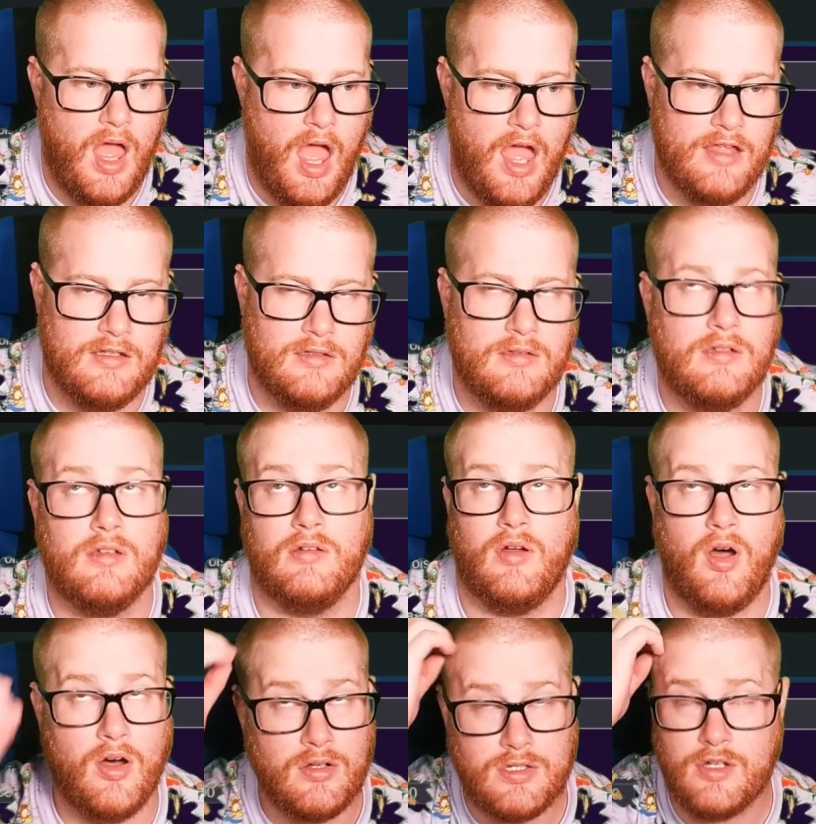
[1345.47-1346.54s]
And
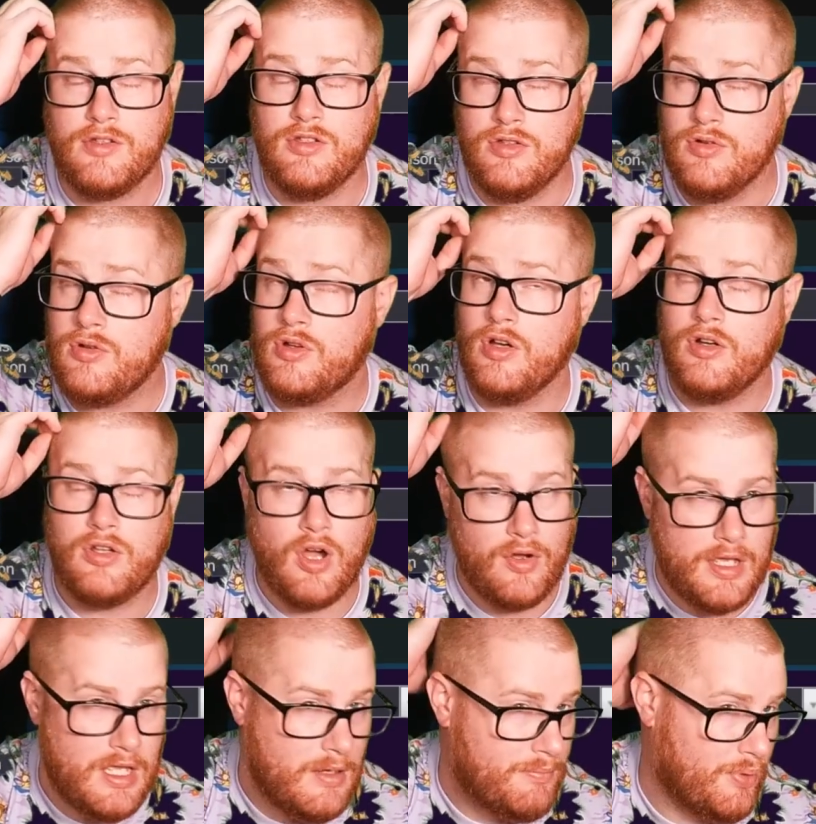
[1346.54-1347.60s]
also you could go
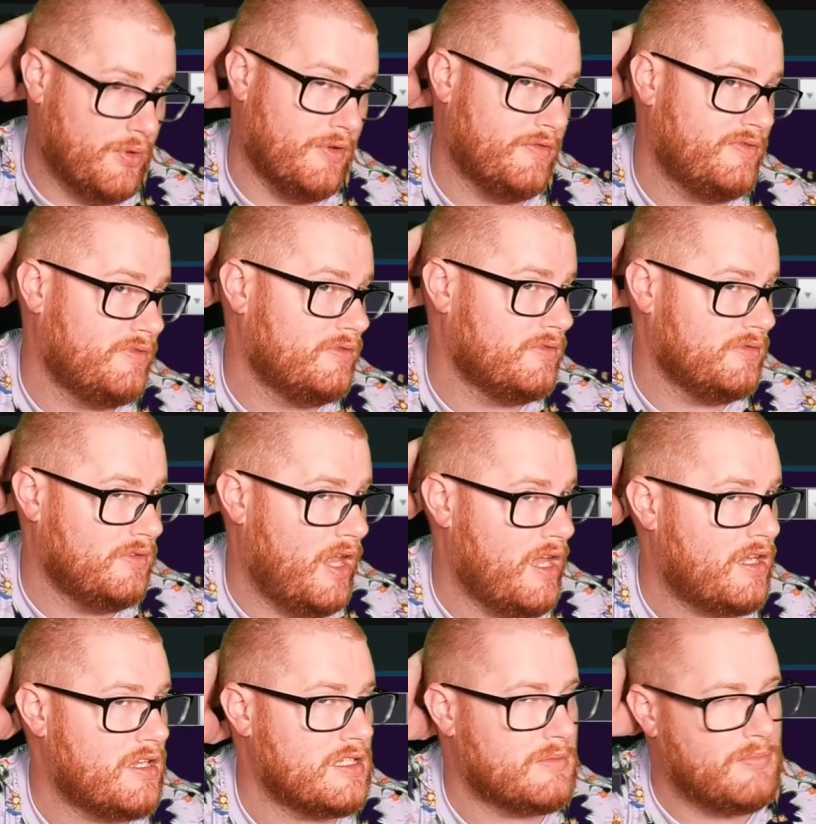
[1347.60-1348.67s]
heat proof, like,
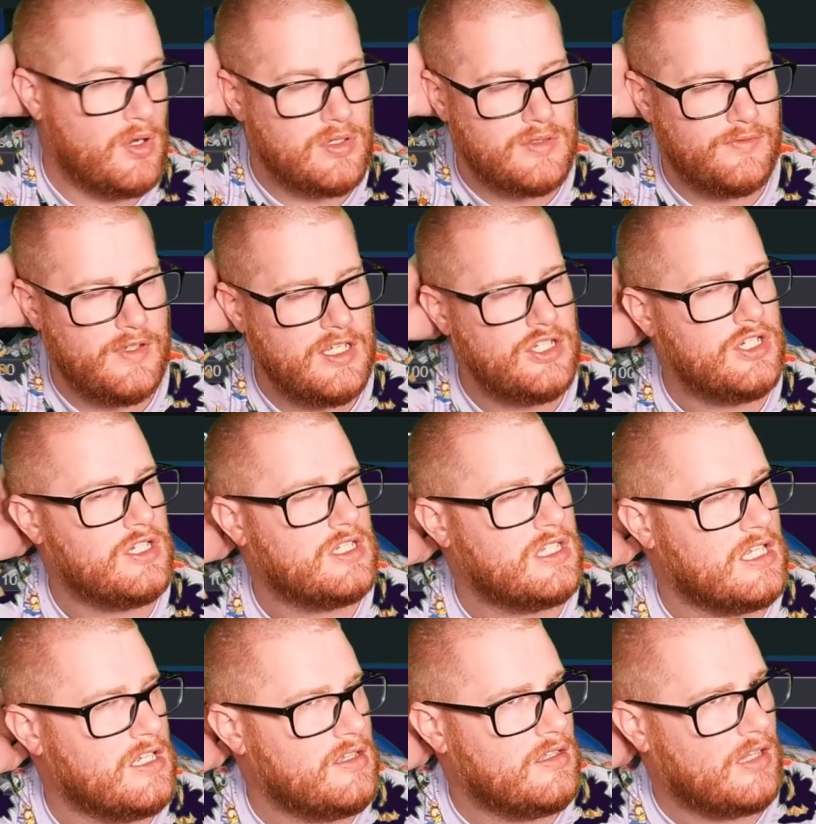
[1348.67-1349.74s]
because most
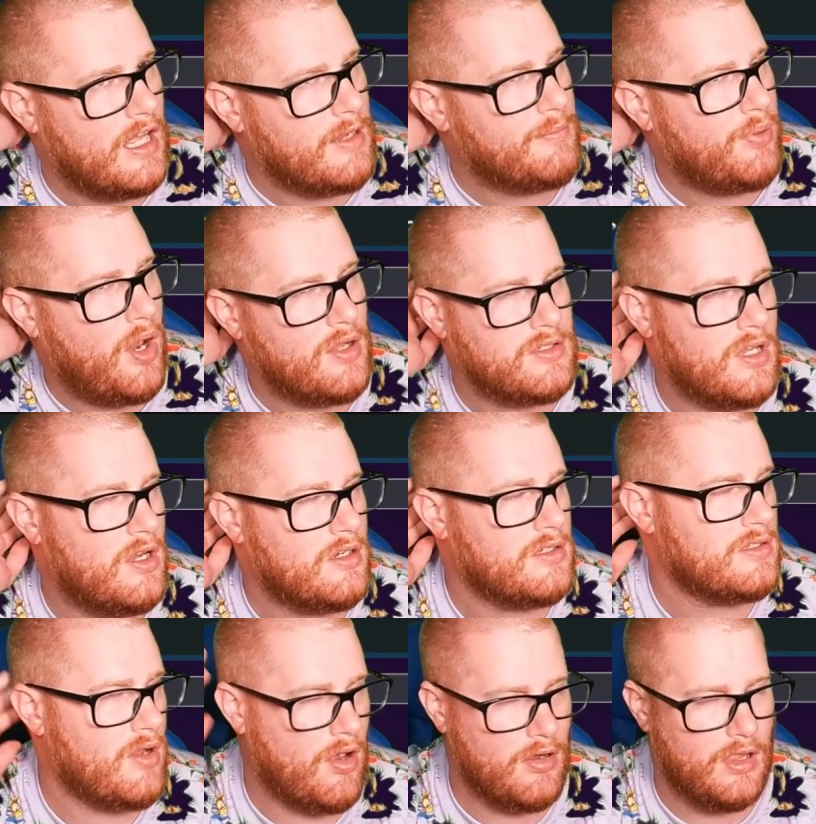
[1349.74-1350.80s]
VGC like
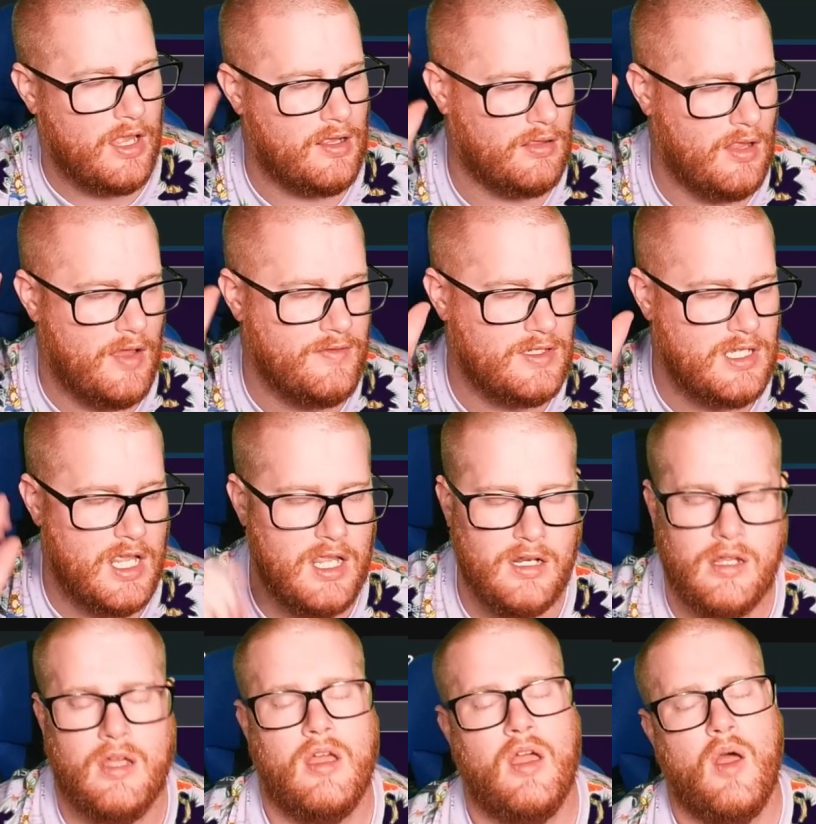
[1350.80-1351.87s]
Bronzongs are like levitate,
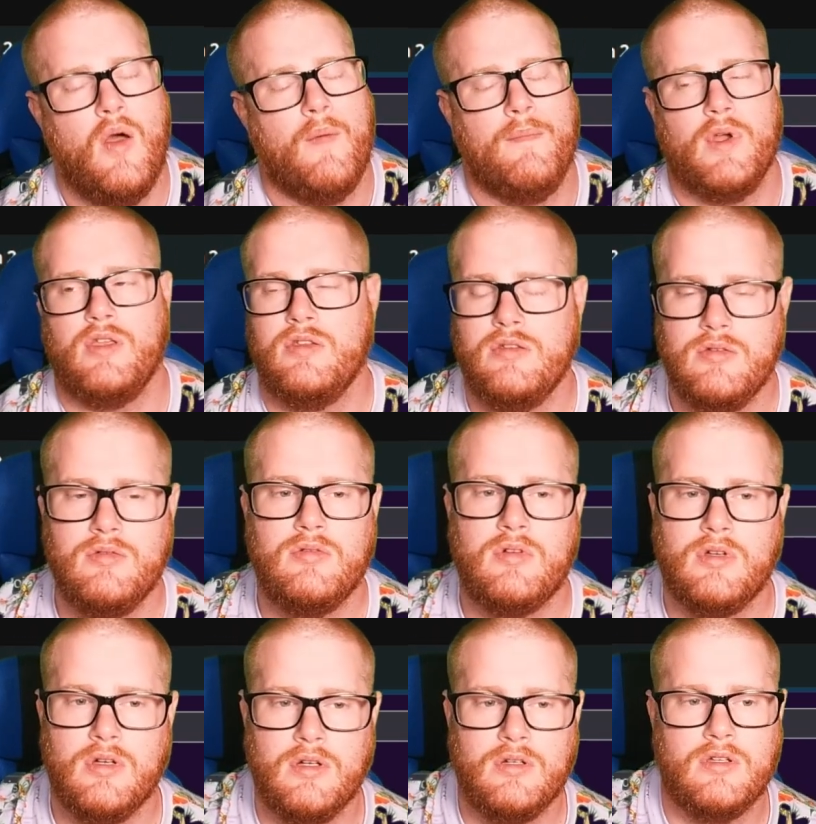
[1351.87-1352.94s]
but you
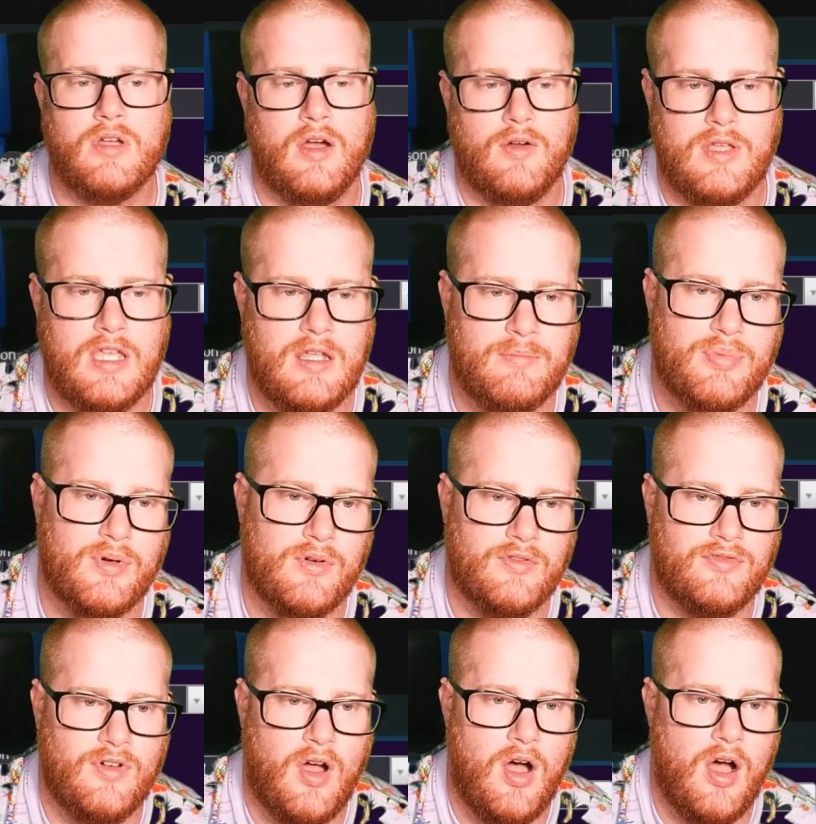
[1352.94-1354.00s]
could go heat
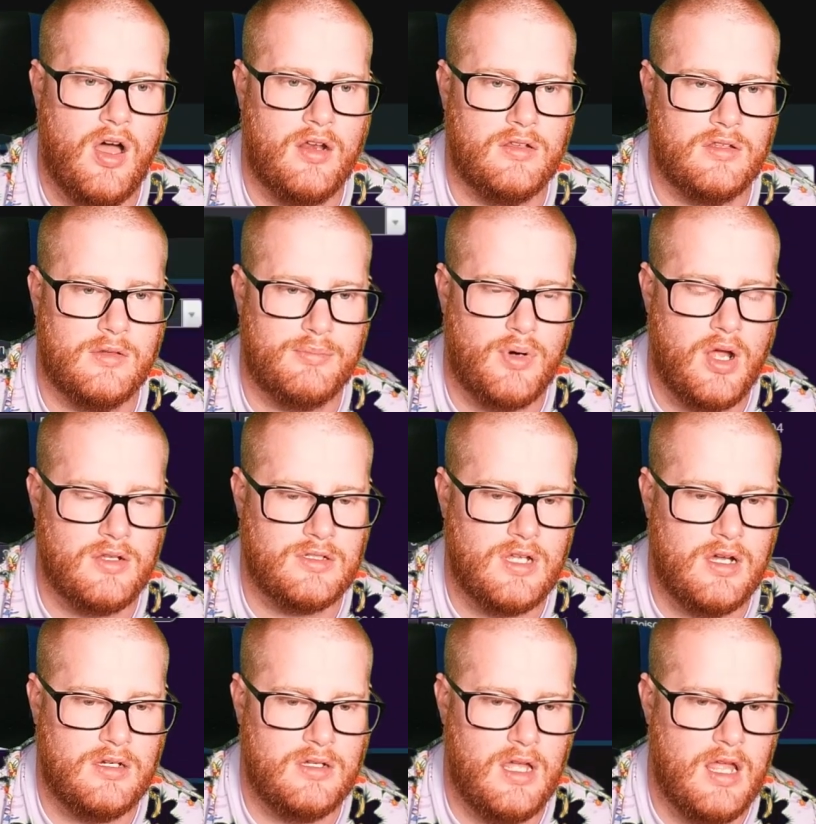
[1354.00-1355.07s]
proof on the
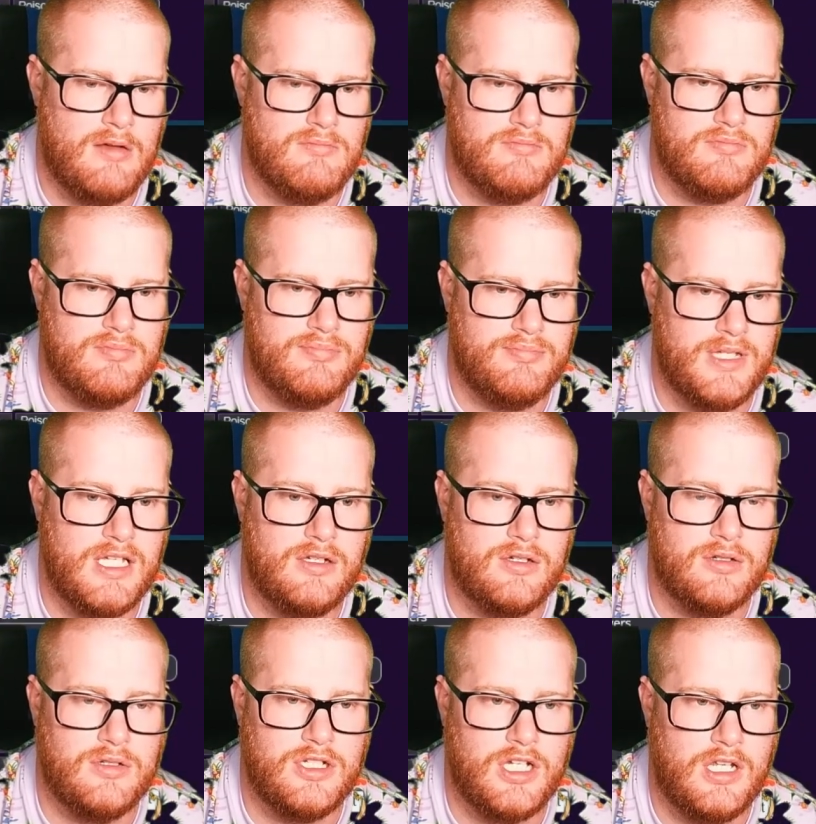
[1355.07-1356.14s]
Bronzong and be
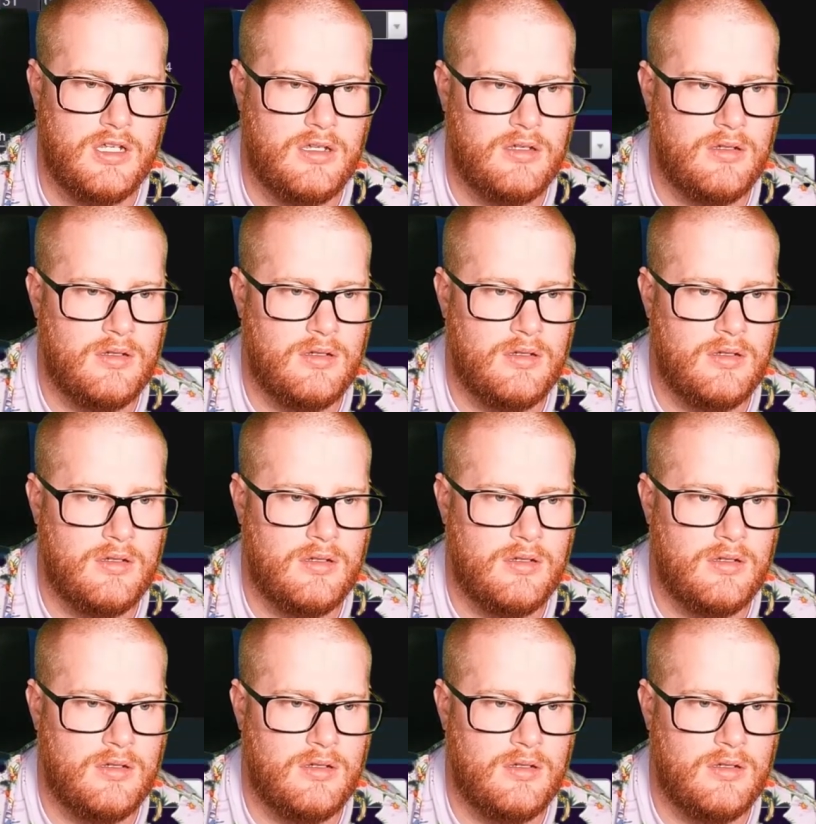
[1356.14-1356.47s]
Gucci.